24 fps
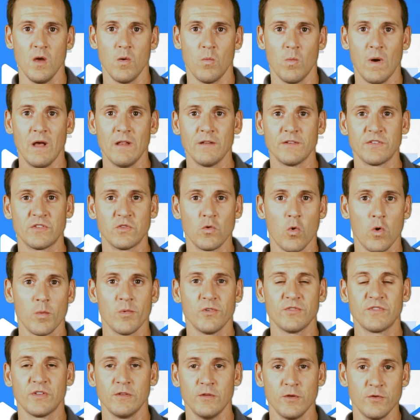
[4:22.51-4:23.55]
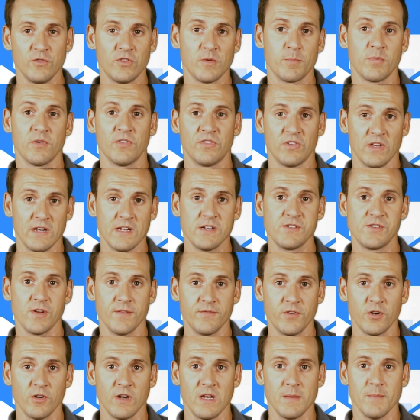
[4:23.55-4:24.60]
While it's normal to lose a percentage
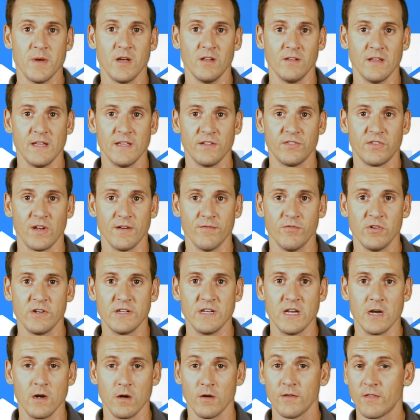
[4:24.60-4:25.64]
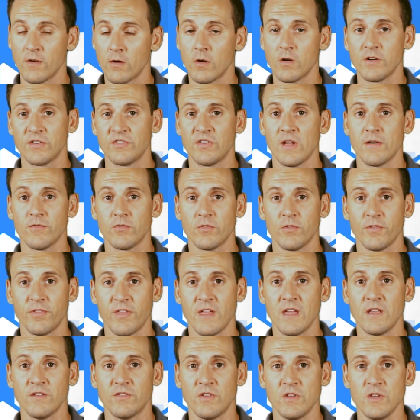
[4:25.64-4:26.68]
of your email list every year, there are several
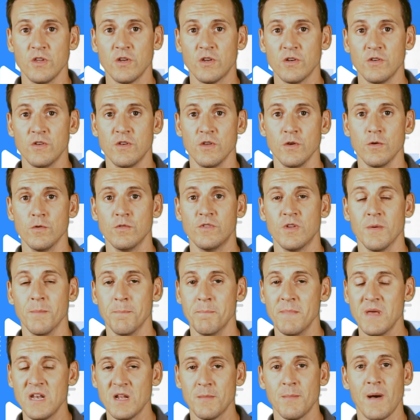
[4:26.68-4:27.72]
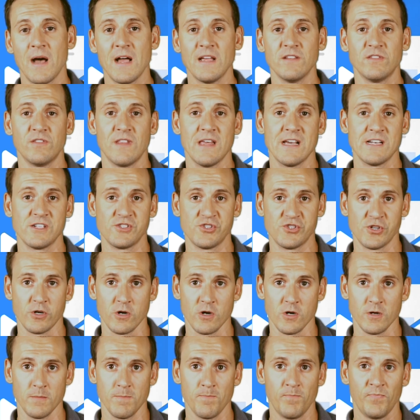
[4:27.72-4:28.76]
things that you can do to minimize that
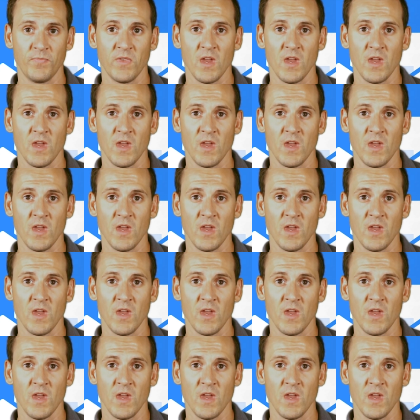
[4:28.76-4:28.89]
churn.